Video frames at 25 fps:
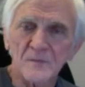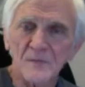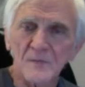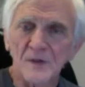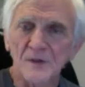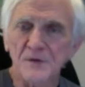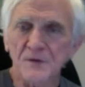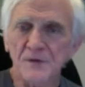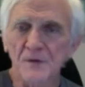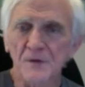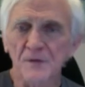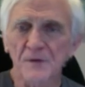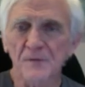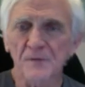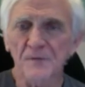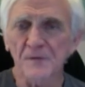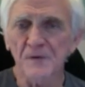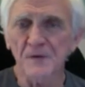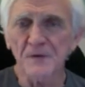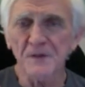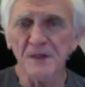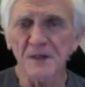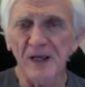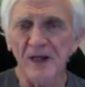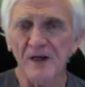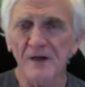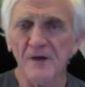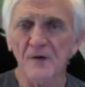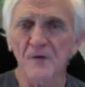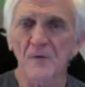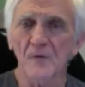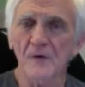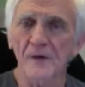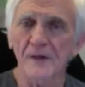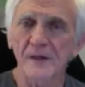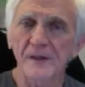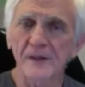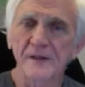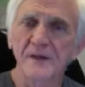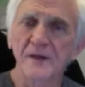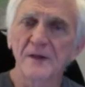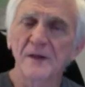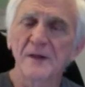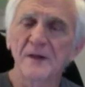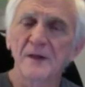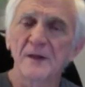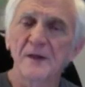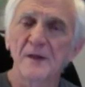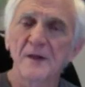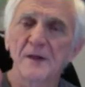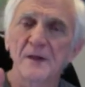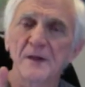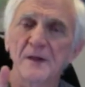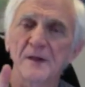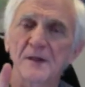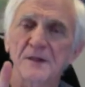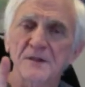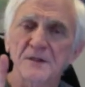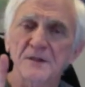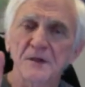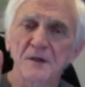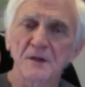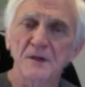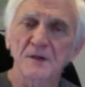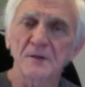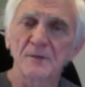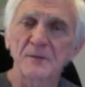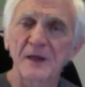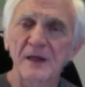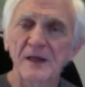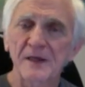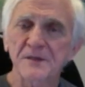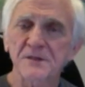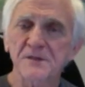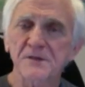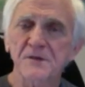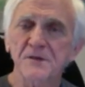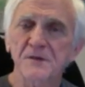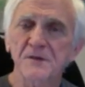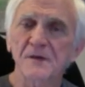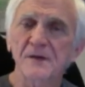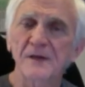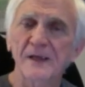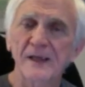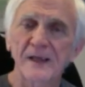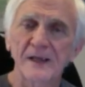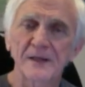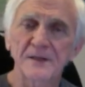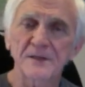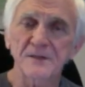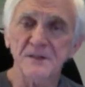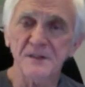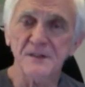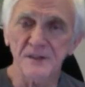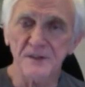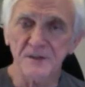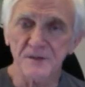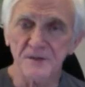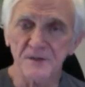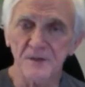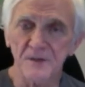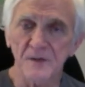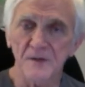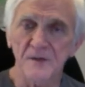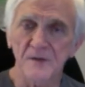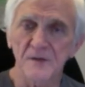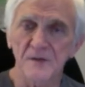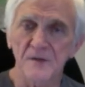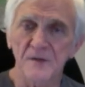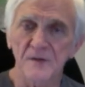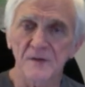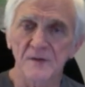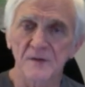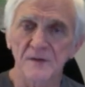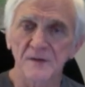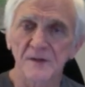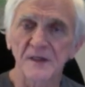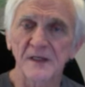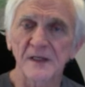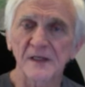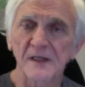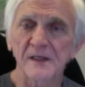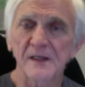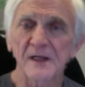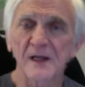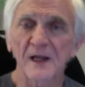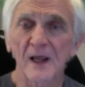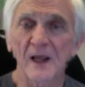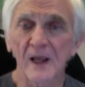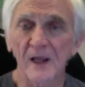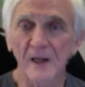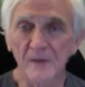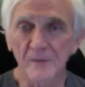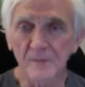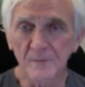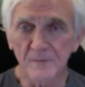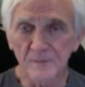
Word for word: So the first category is called the master ancestor DNA.